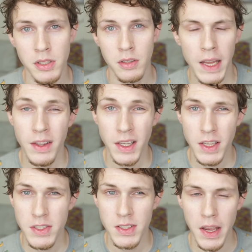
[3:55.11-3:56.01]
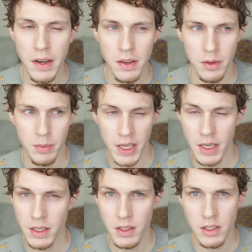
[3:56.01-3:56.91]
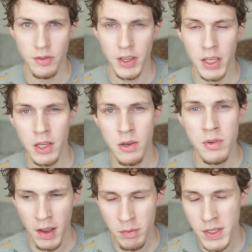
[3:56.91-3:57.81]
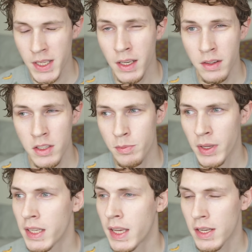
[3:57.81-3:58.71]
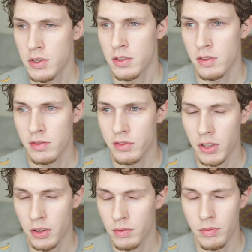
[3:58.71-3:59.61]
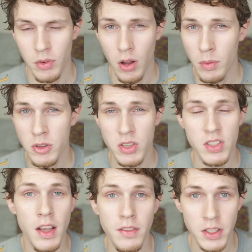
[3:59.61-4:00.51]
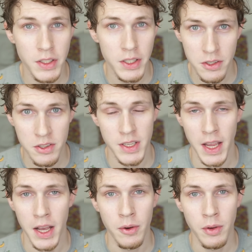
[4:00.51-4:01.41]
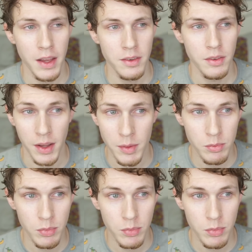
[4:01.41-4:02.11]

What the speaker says: And like I said in the beginning of this video, I've been taking this medication for almost 7 years now, and I'm